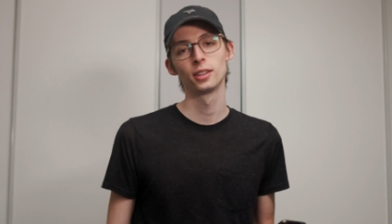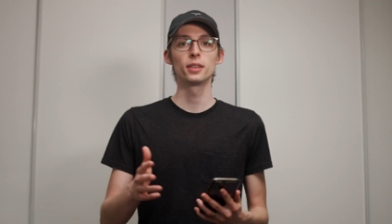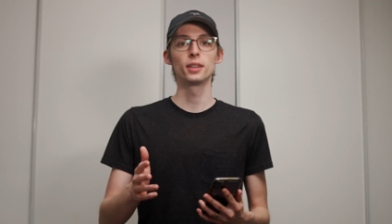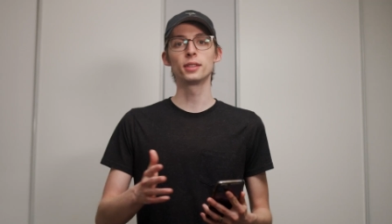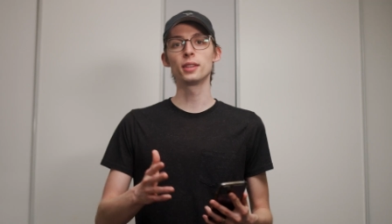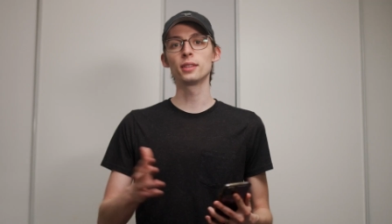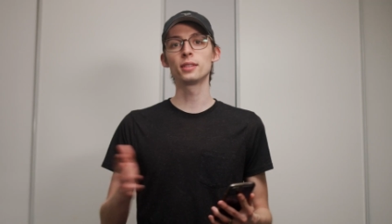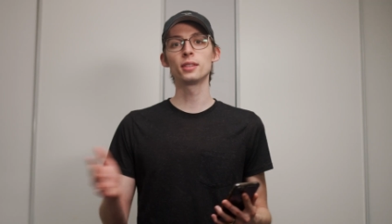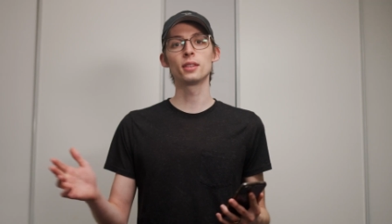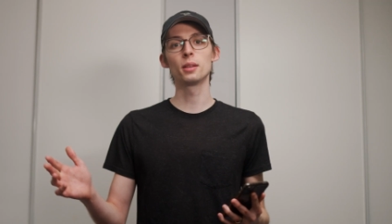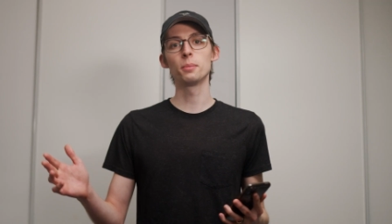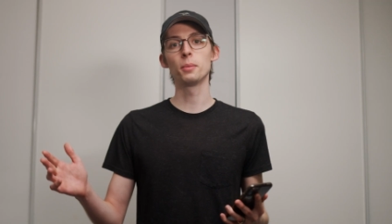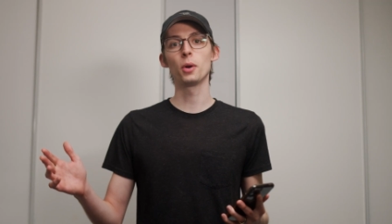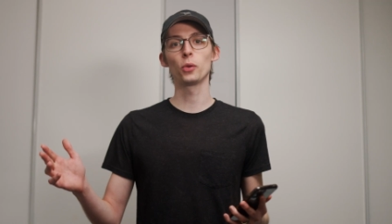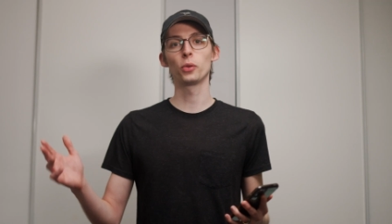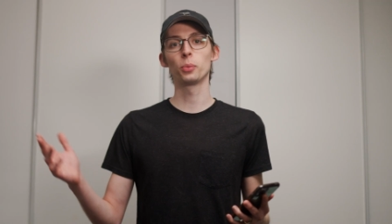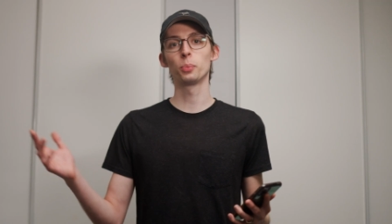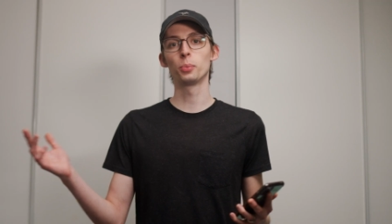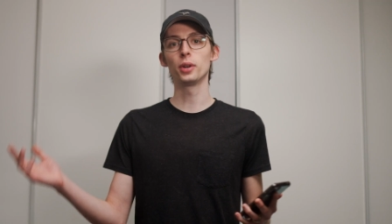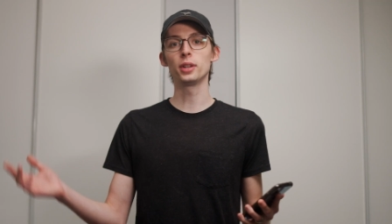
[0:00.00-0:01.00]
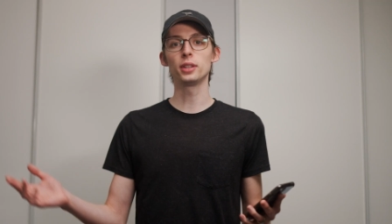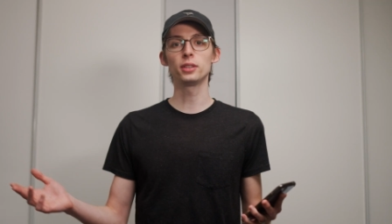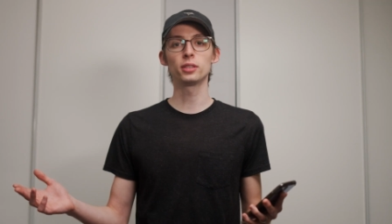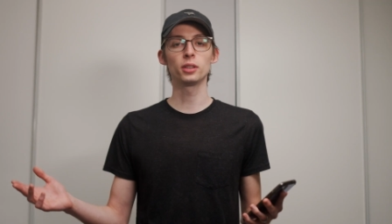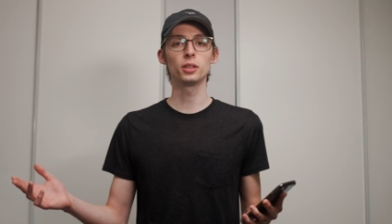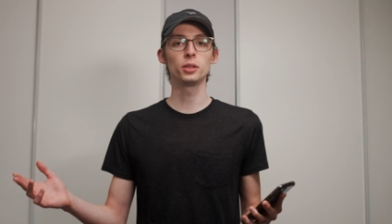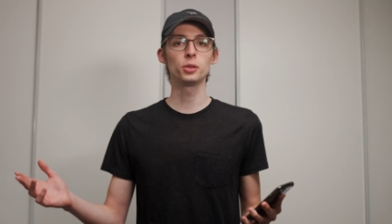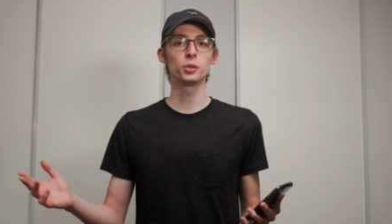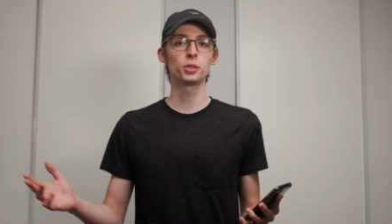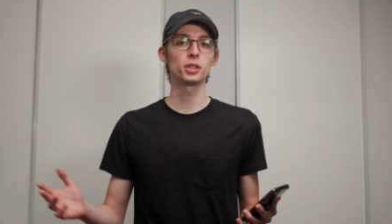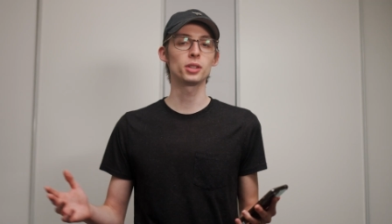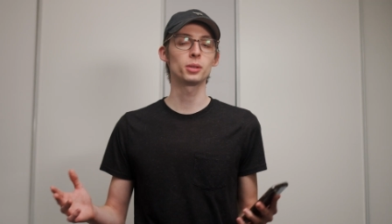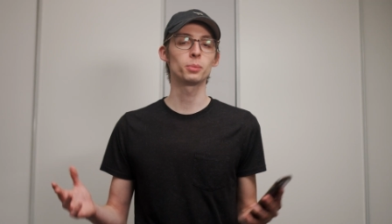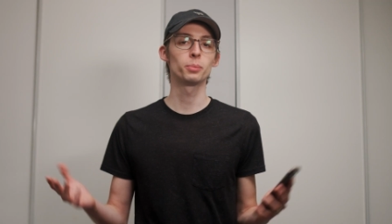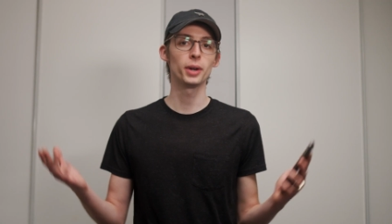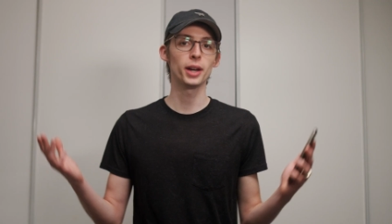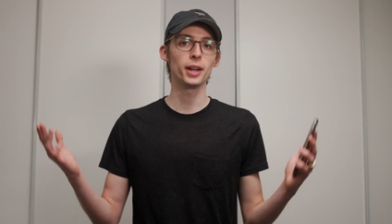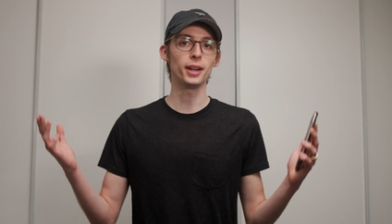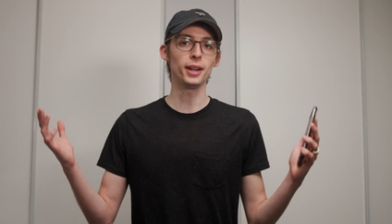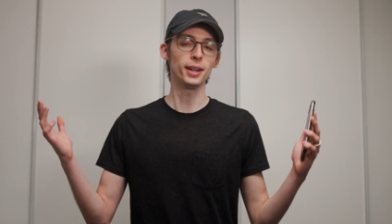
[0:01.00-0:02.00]
This isn't the most pretty solution,
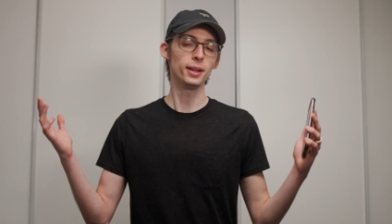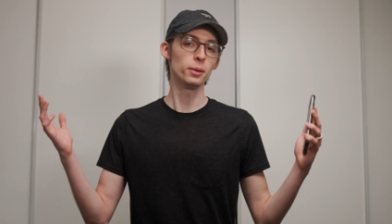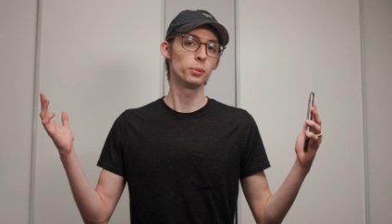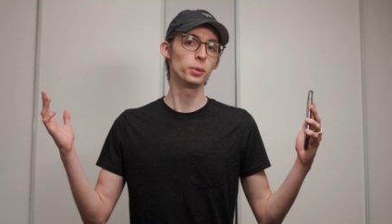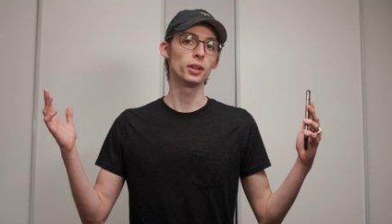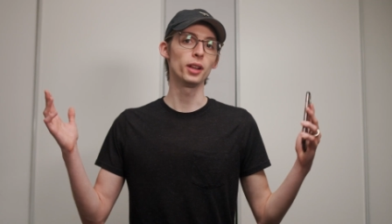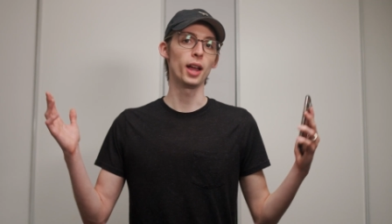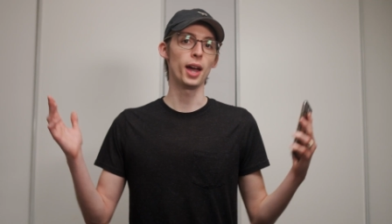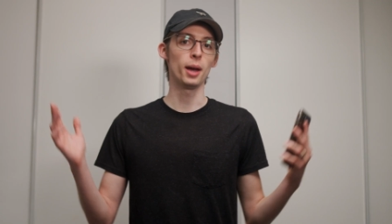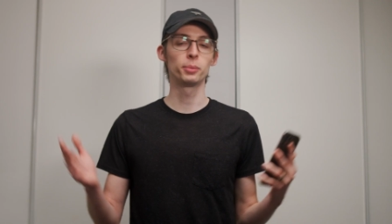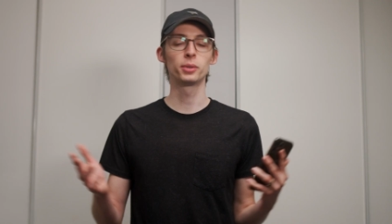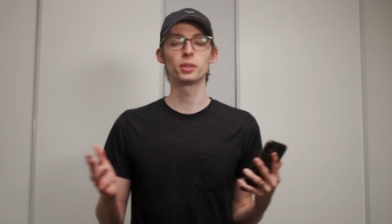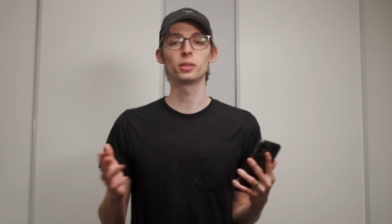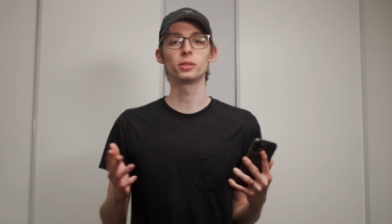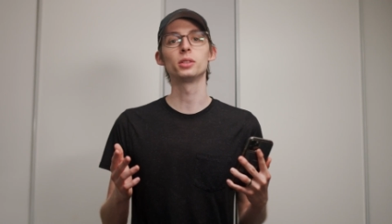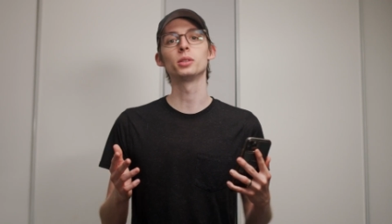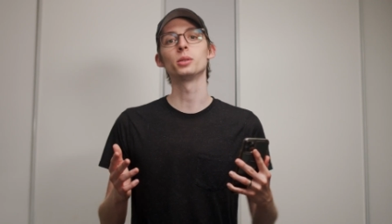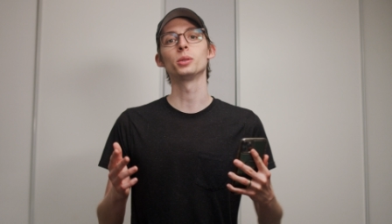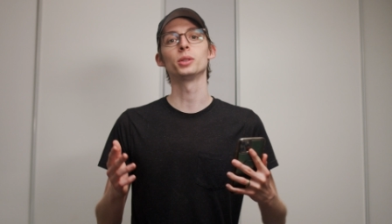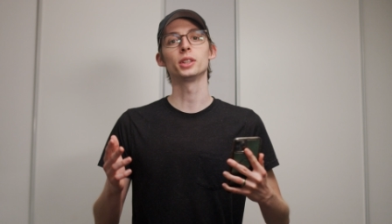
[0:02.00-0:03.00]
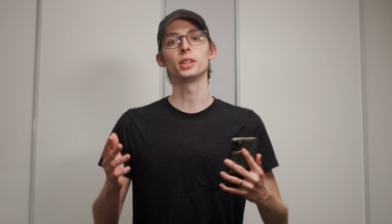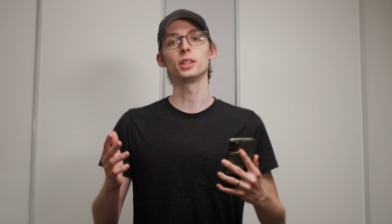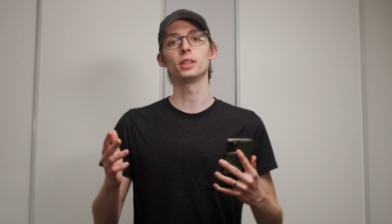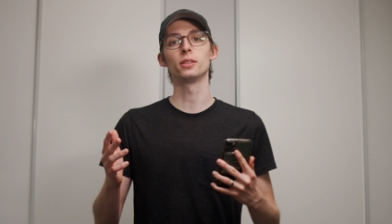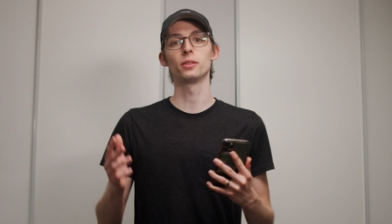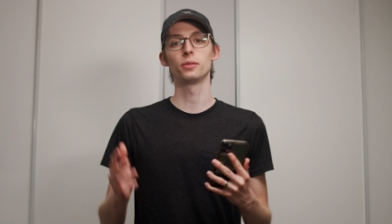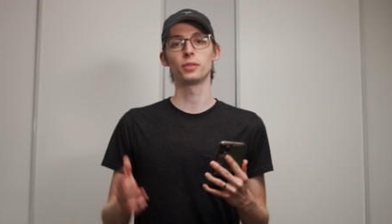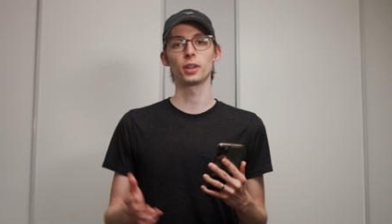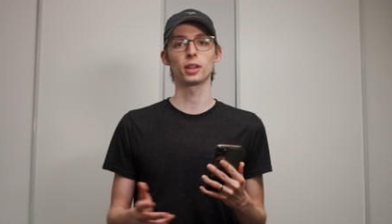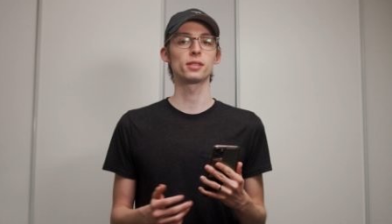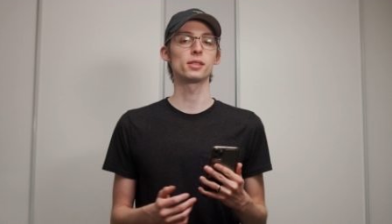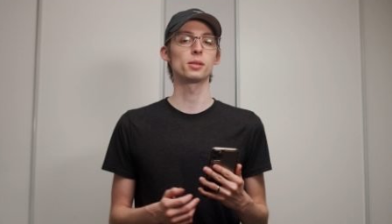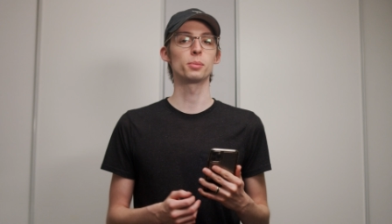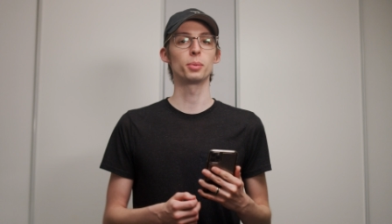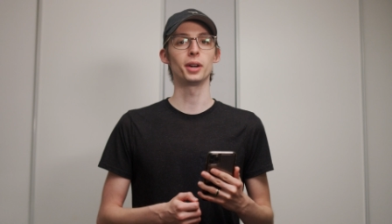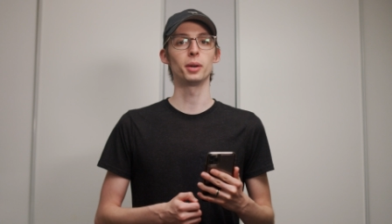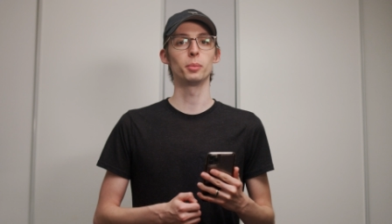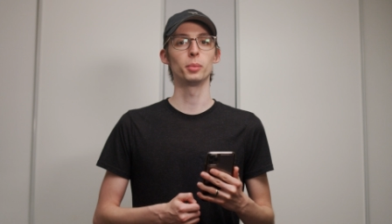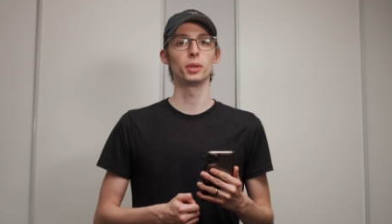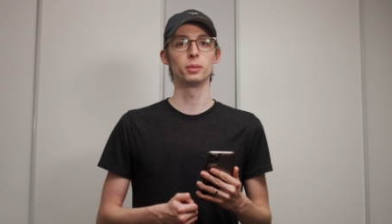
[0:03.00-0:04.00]
but it will absolutely fix your
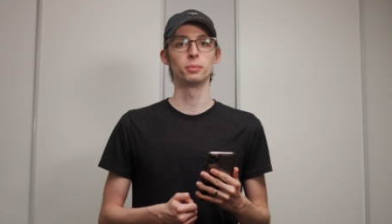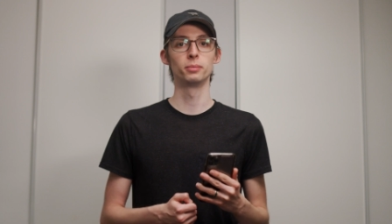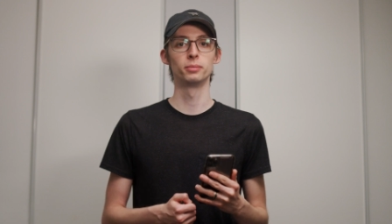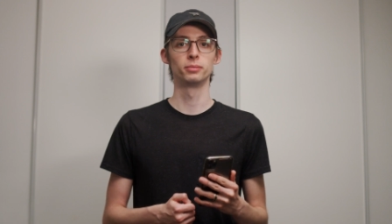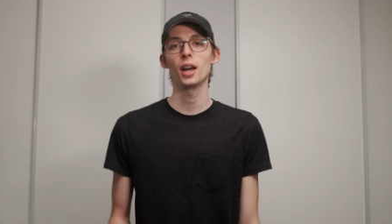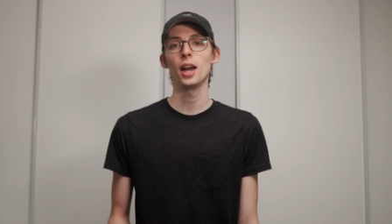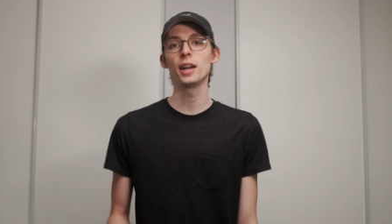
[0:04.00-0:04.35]
problem.